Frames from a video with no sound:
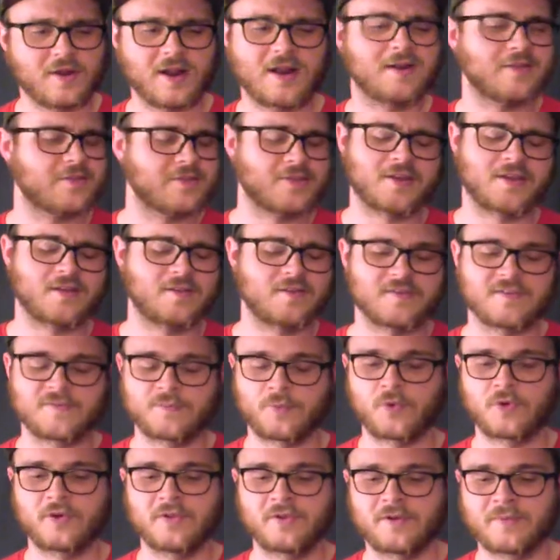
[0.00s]
I don't think it's a
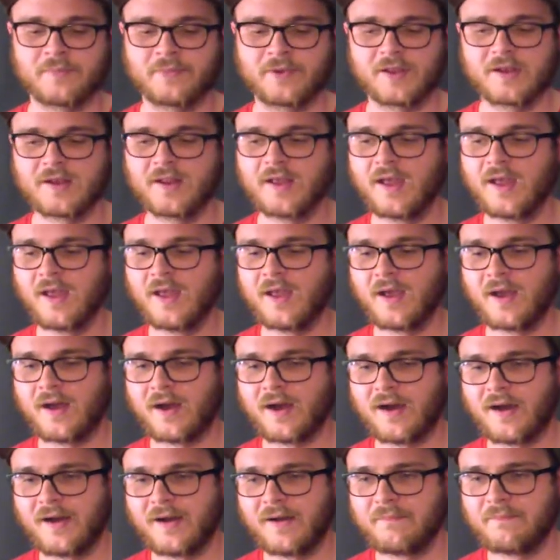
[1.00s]
spoiler, but
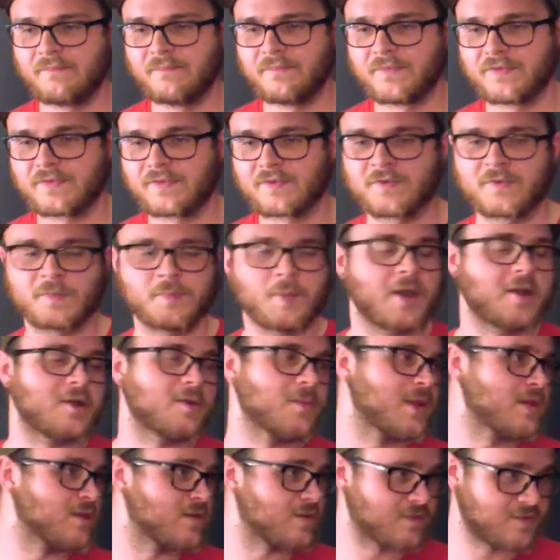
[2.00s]
so
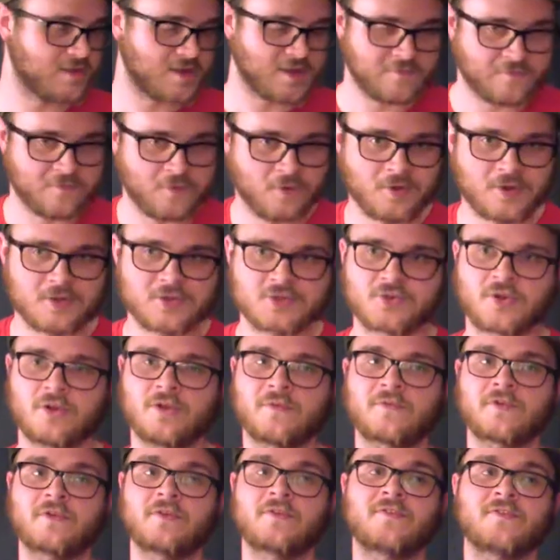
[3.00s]
Spider-Man doesn't have full control
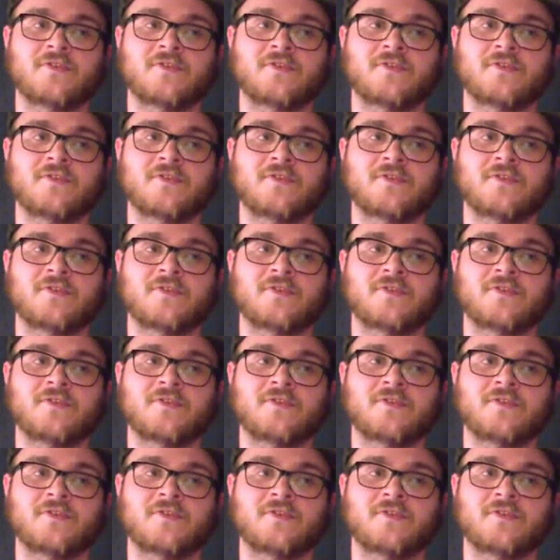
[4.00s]
over his